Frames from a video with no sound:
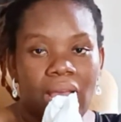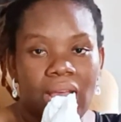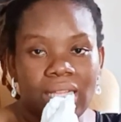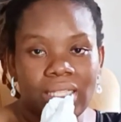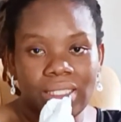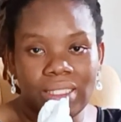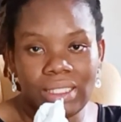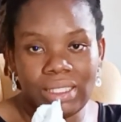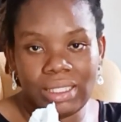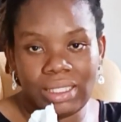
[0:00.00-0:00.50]

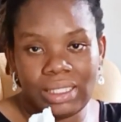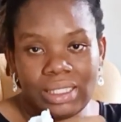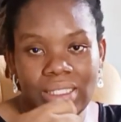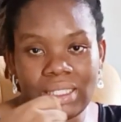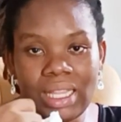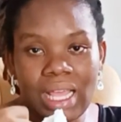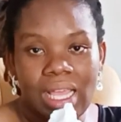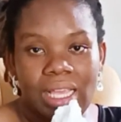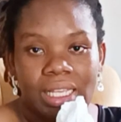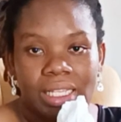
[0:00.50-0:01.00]
and
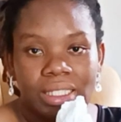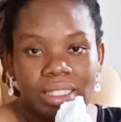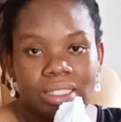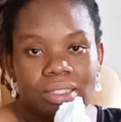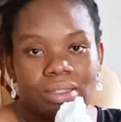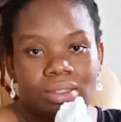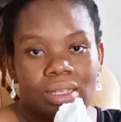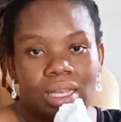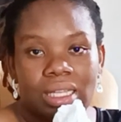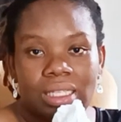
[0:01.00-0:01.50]
tie it
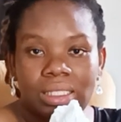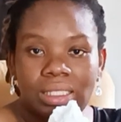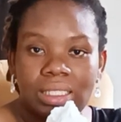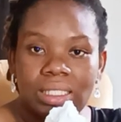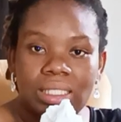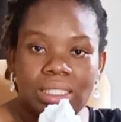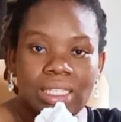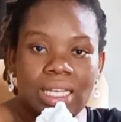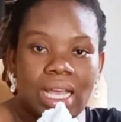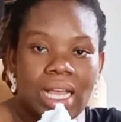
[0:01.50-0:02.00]
and
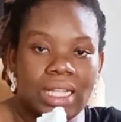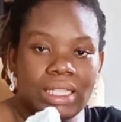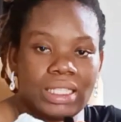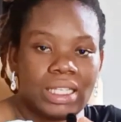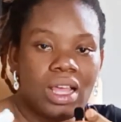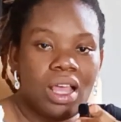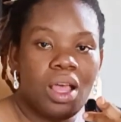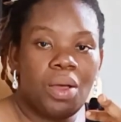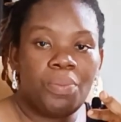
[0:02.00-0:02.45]
discard.